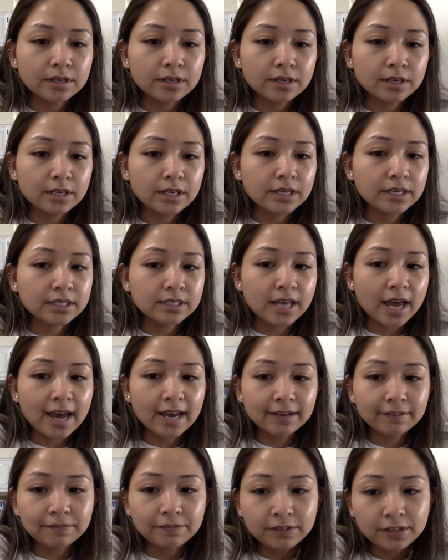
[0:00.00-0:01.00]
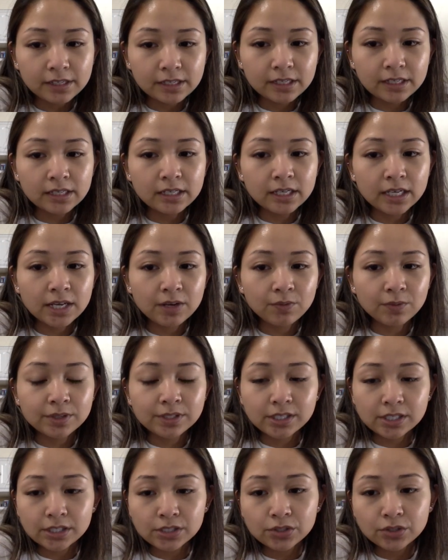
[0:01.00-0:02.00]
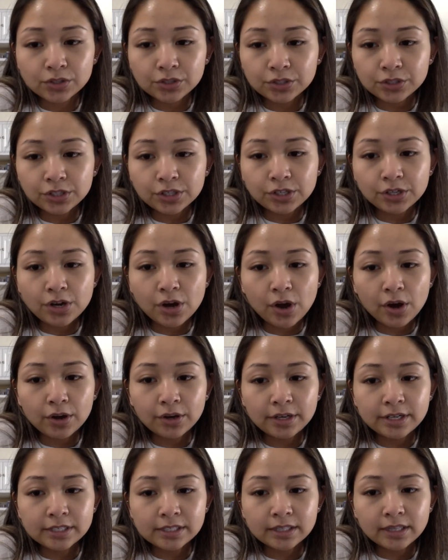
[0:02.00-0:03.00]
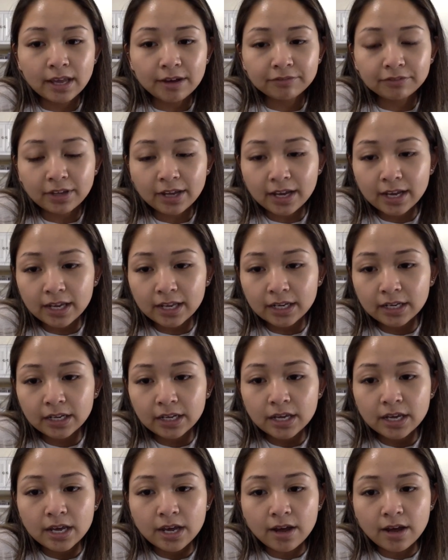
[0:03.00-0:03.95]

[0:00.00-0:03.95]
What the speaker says: his IV was inserted on his left hand